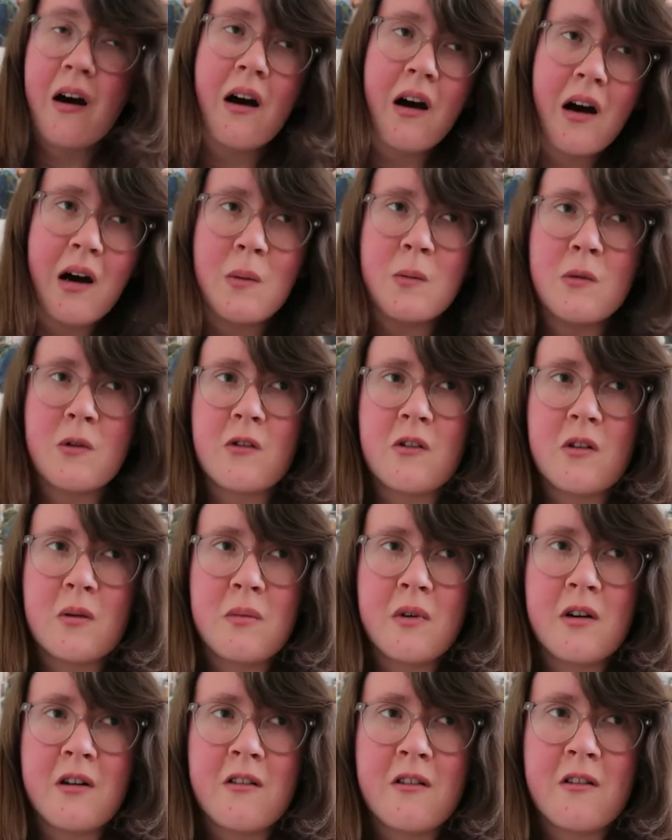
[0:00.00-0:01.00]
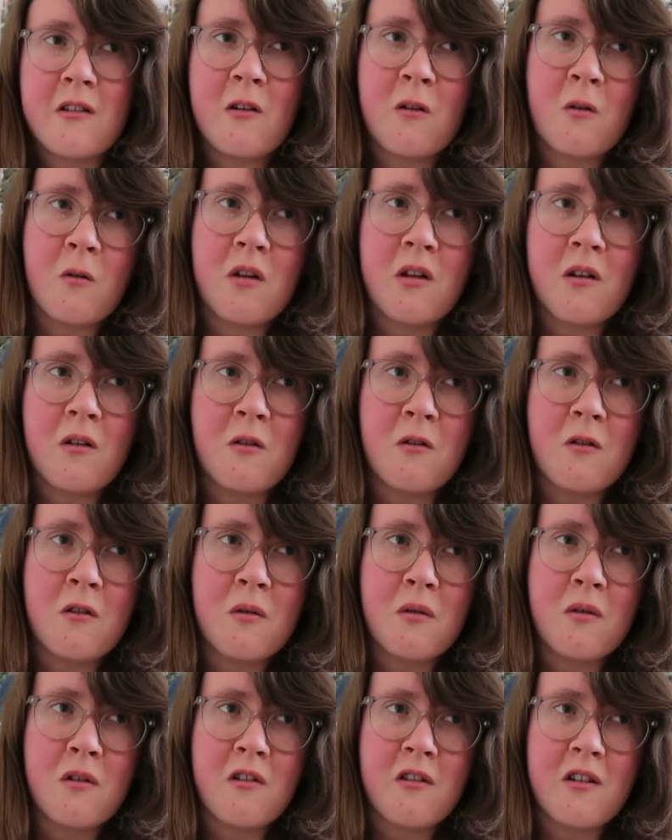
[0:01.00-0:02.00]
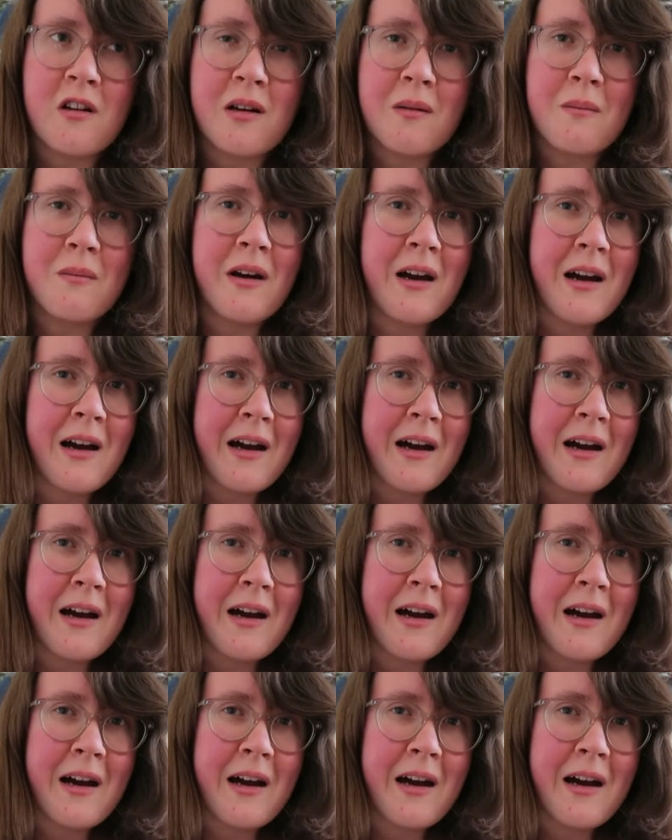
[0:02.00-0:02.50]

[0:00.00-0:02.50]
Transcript: I'm just a person holding on to a dream.